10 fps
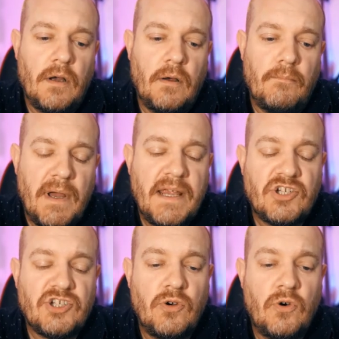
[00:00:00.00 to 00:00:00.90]
Make
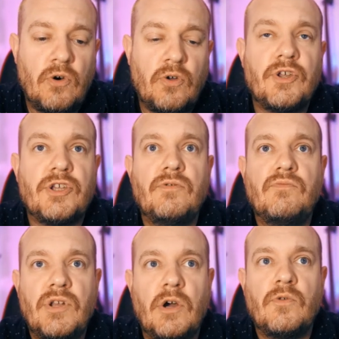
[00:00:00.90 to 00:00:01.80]
sure that you
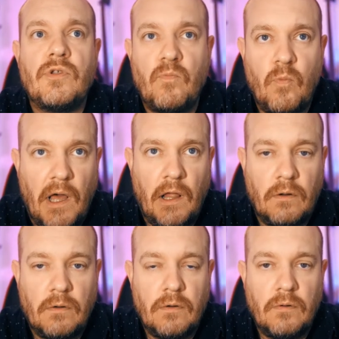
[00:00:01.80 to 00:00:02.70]
know them
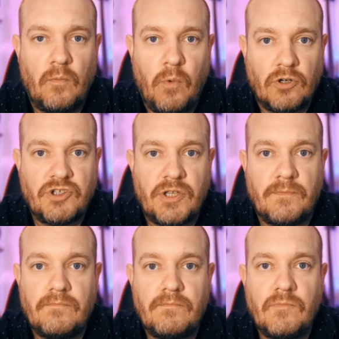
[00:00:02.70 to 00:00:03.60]
well. Watch
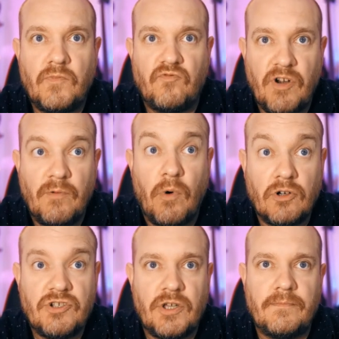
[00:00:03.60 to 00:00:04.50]
them,
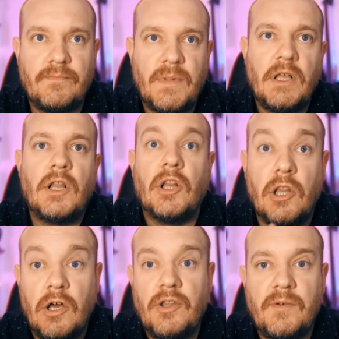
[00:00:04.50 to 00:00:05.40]
rewatch them,
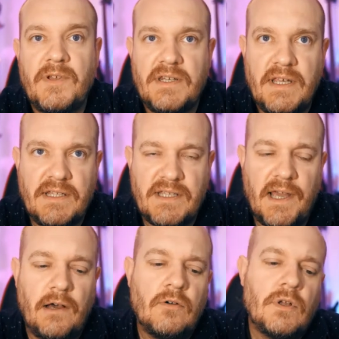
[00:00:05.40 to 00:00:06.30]
learn them in
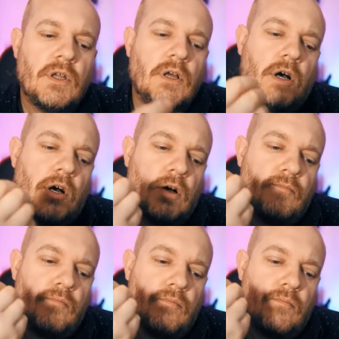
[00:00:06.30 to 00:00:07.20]
detail.
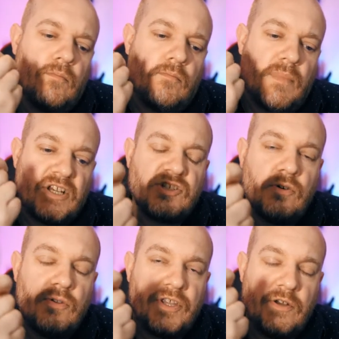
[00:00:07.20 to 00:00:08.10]
Make
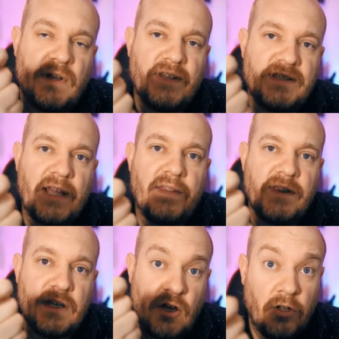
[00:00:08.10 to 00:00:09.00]
sure that you understand
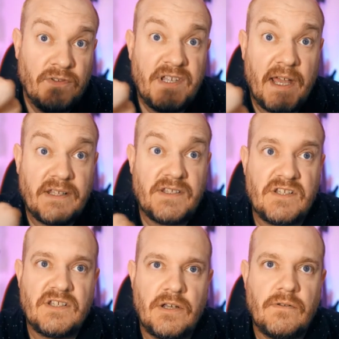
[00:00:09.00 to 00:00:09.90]
the
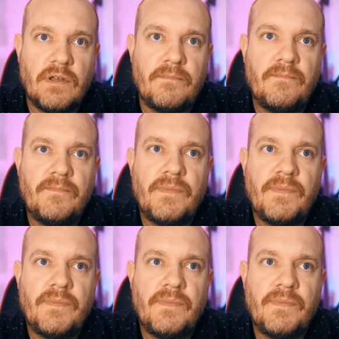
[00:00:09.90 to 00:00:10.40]
contexts to them.